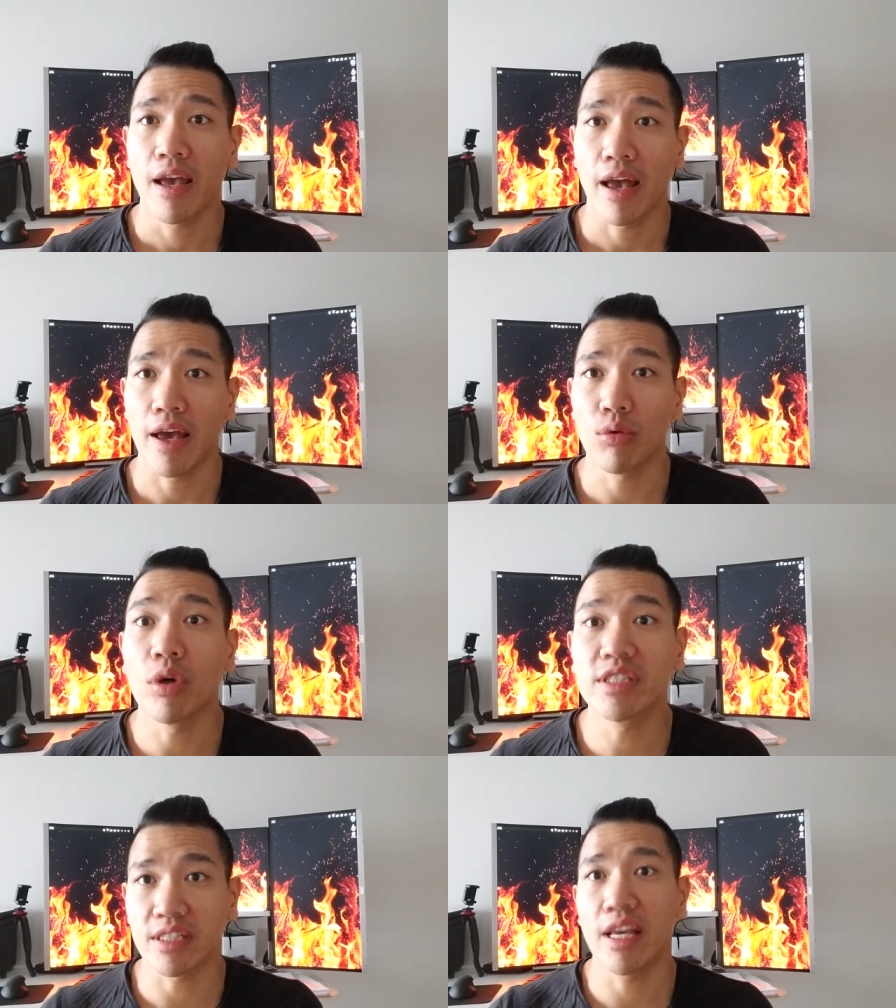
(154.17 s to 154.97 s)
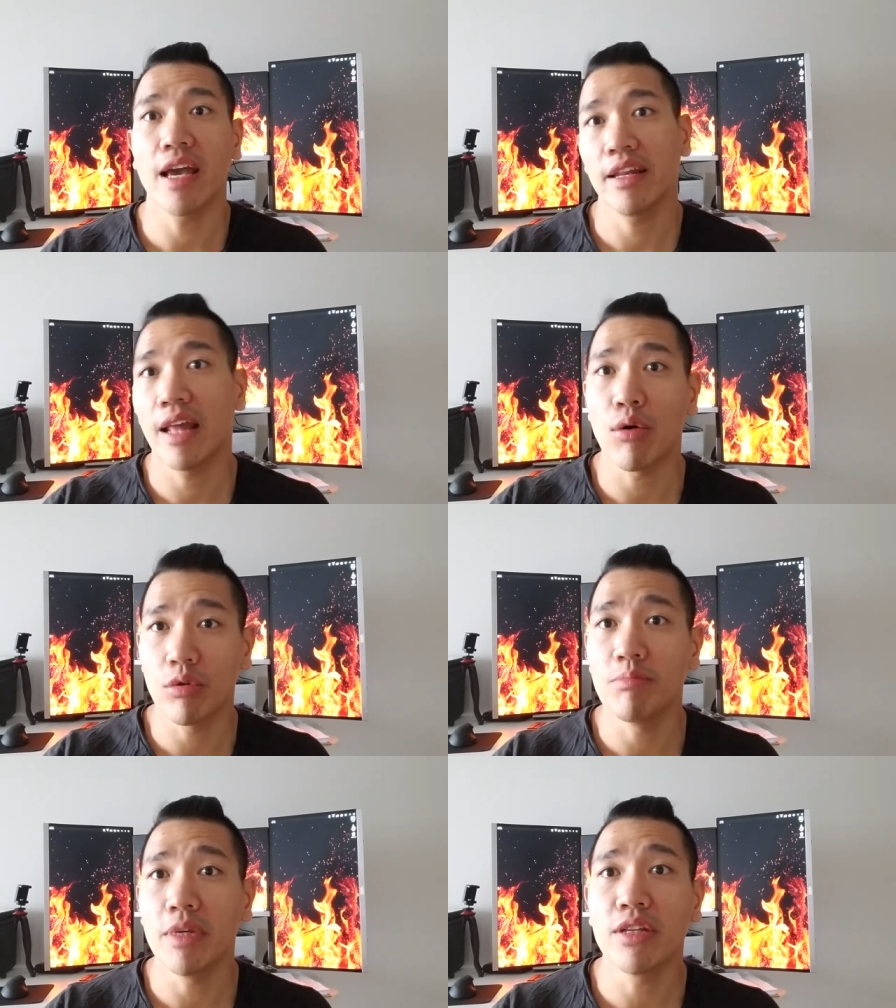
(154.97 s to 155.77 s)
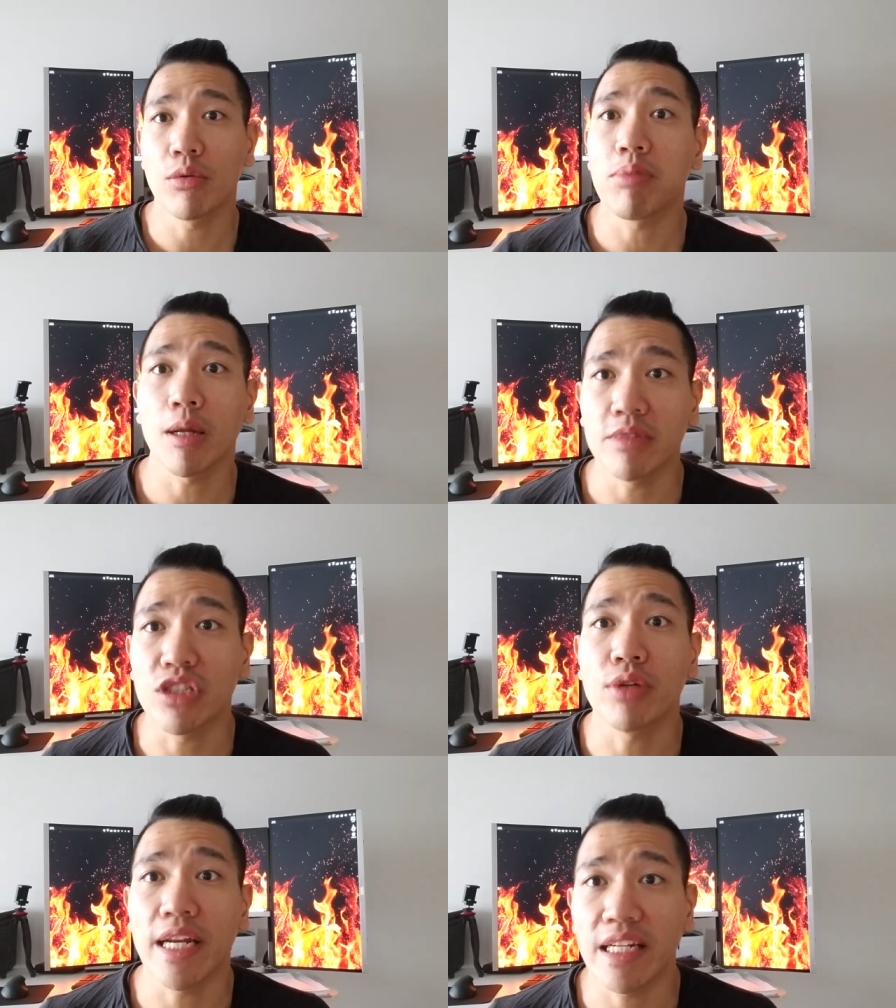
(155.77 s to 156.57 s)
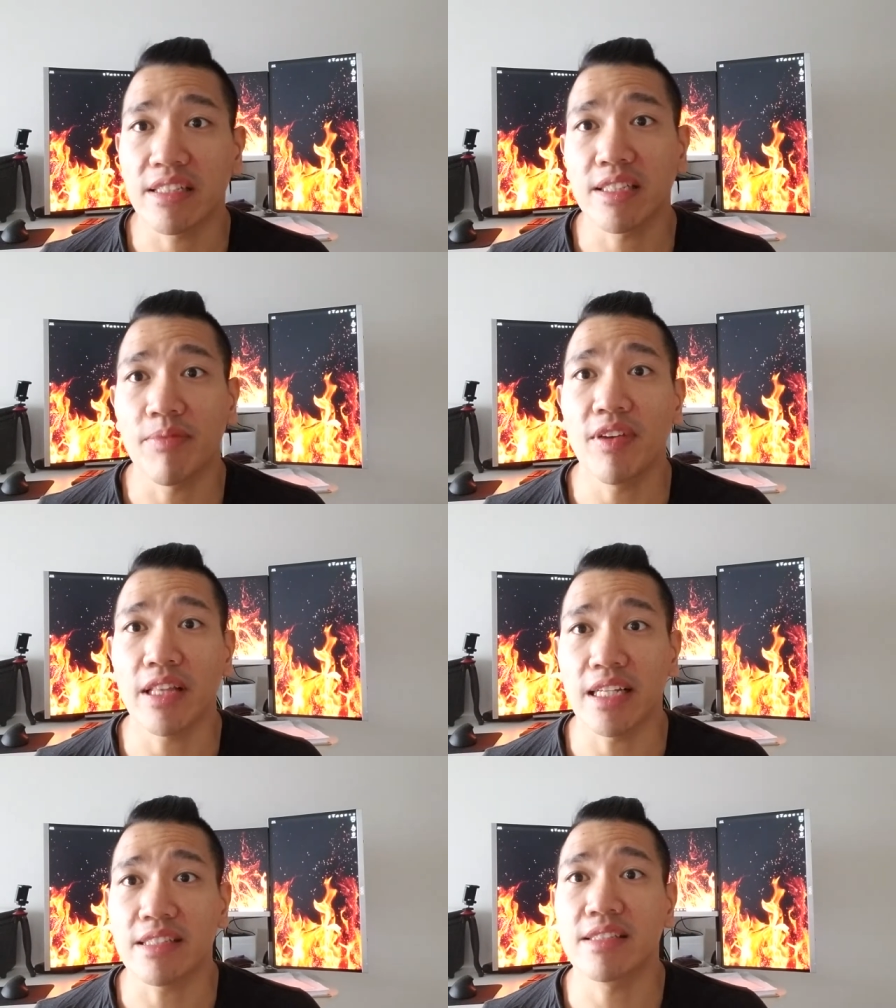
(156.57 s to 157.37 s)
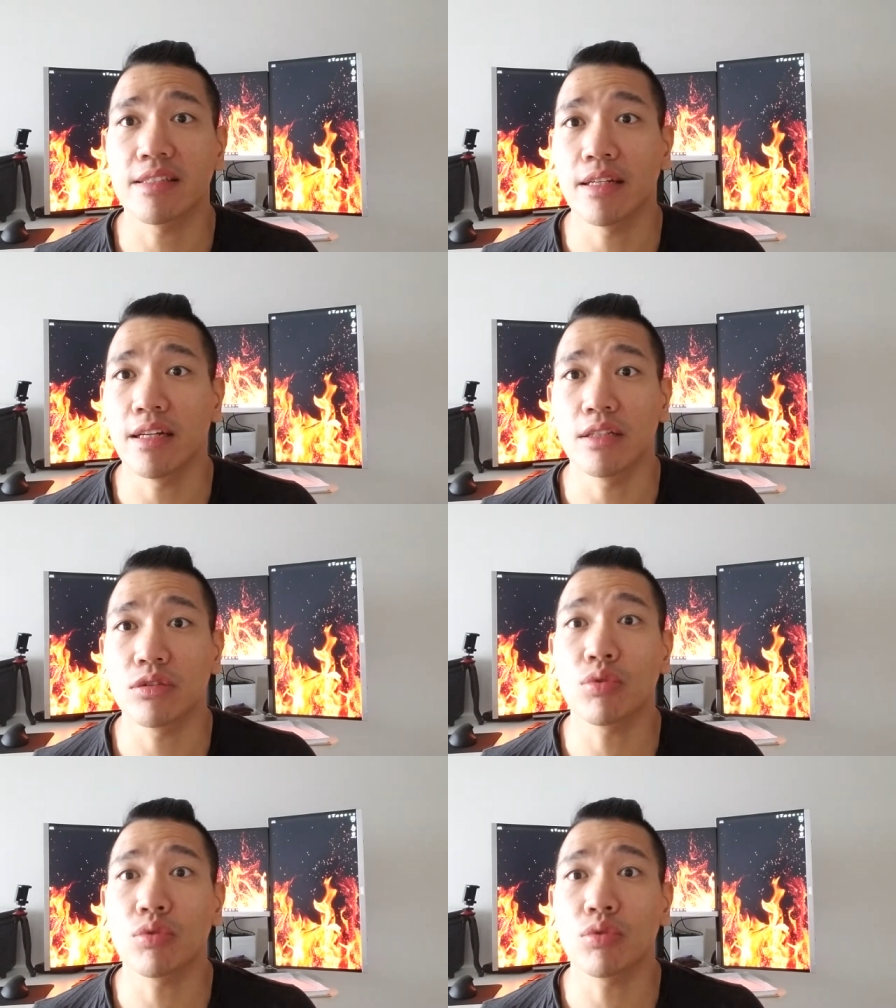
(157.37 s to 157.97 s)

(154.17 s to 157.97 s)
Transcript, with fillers: and once again that would mean you're probably training something like uh,